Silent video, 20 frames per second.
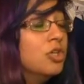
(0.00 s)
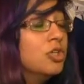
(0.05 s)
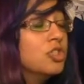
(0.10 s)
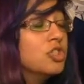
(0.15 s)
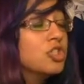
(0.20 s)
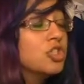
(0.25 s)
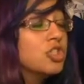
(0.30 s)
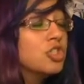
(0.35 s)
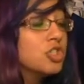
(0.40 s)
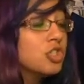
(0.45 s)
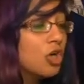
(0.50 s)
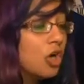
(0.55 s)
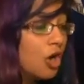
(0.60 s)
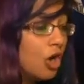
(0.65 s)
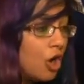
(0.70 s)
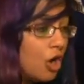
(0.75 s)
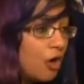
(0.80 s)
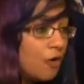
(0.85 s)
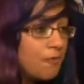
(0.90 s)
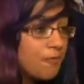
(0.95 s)

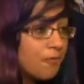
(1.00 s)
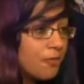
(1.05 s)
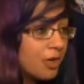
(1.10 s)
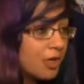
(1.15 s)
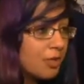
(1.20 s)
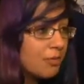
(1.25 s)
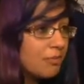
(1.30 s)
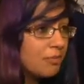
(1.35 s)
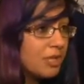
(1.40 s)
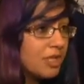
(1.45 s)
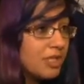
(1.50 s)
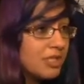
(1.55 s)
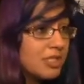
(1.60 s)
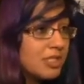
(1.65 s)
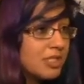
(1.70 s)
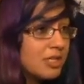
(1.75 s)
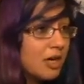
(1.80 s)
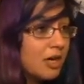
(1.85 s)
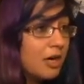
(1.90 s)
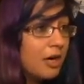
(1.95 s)
so freaking
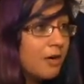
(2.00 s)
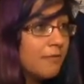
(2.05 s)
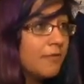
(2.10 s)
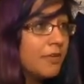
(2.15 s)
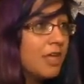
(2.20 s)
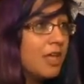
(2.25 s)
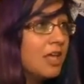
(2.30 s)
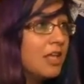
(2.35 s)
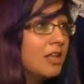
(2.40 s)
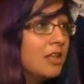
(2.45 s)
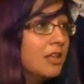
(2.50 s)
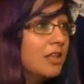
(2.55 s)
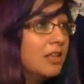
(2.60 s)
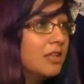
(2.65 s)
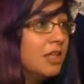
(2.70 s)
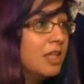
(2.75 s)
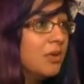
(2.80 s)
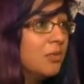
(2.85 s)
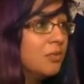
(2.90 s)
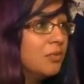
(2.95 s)
pissed off. It
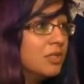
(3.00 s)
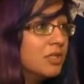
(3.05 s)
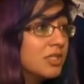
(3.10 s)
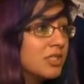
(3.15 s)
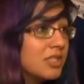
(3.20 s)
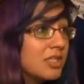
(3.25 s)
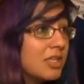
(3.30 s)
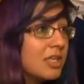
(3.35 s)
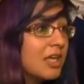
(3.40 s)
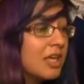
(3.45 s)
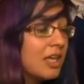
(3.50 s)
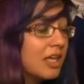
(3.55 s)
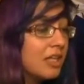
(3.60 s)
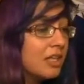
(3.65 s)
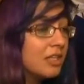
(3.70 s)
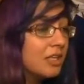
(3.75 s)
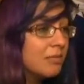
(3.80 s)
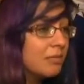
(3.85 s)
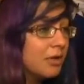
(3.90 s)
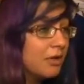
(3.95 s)
was
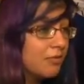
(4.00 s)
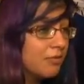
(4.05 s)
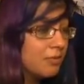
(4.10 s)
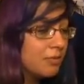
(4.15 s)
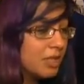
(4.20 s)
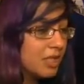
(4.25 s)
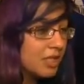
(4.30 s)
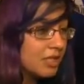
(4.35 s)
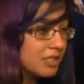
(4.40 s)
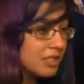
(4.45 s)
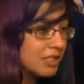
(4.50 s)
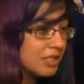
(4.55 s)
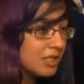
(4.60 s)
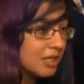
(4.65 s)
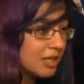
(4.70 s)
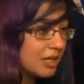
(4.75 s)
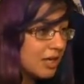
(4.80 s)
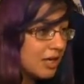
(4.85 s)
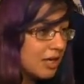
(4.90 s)
killing me from the inside